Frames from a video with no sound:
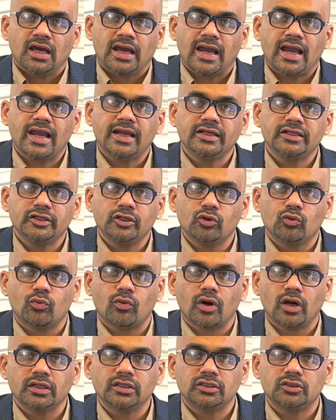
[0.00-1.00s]
and you
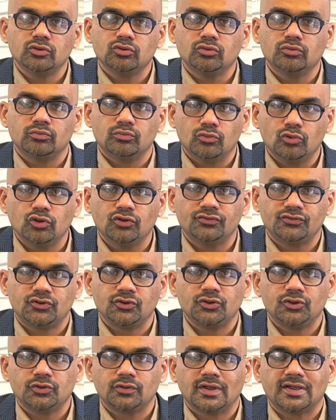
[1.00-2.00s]
want to move to
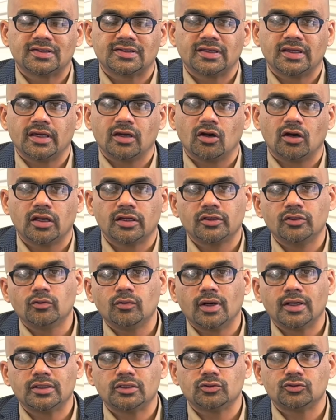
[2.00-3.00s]
USA or you
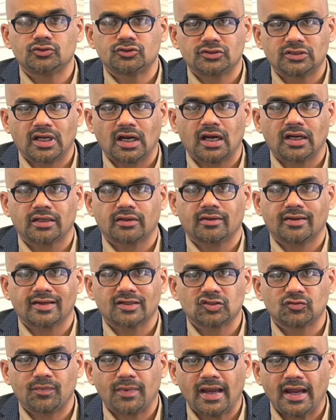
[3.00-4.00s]
want to start or
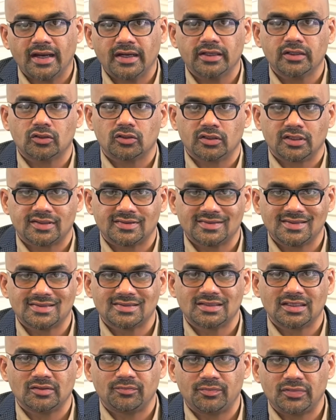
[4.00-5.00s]
expand your
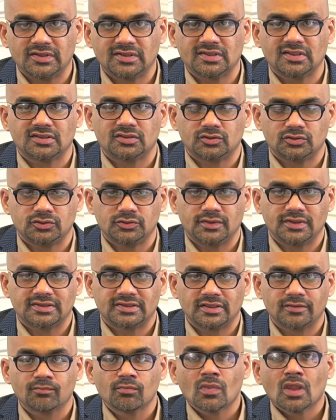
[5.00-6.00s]
existing business to USA,